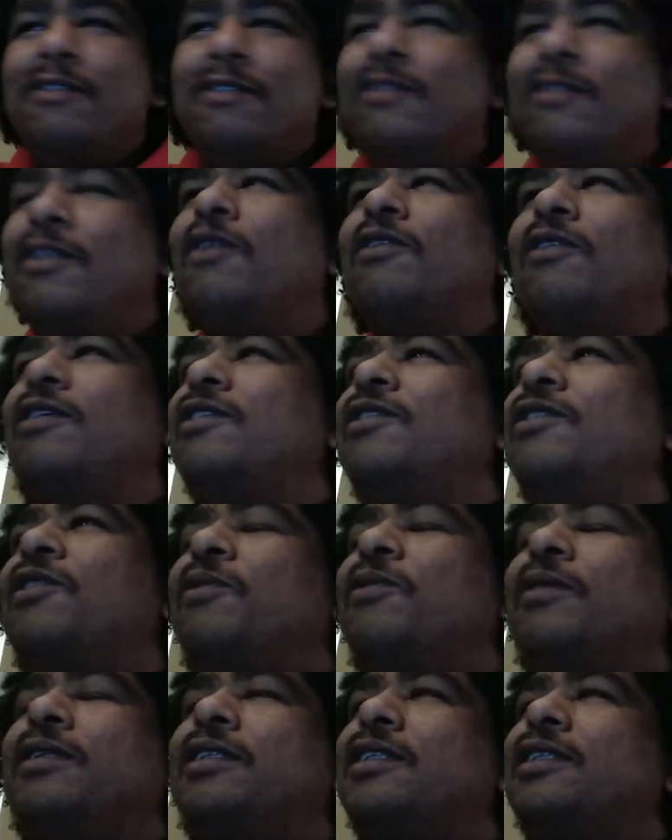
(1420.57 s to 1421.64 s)
No, there's no
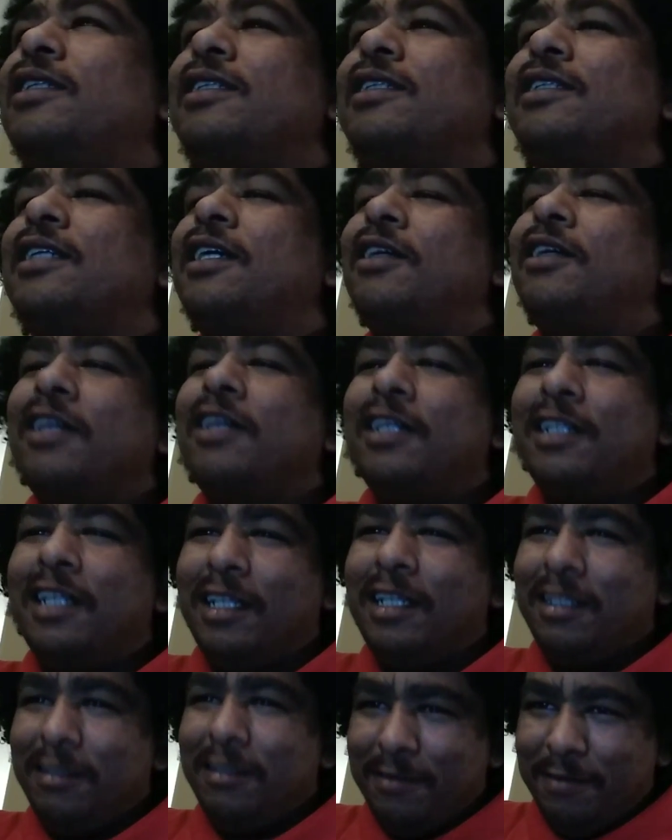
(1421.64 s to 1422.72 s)
way she can sound like
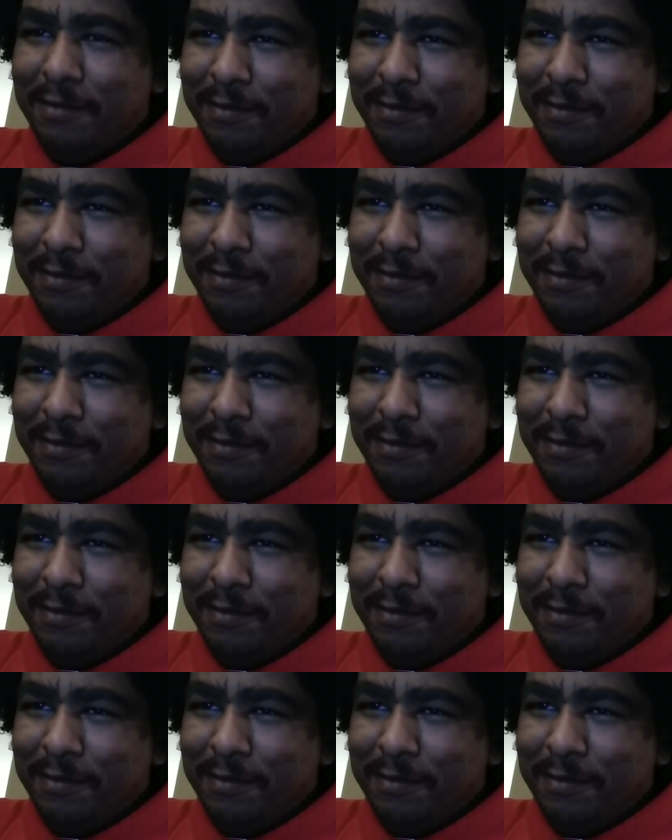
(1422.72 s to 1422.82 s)
that.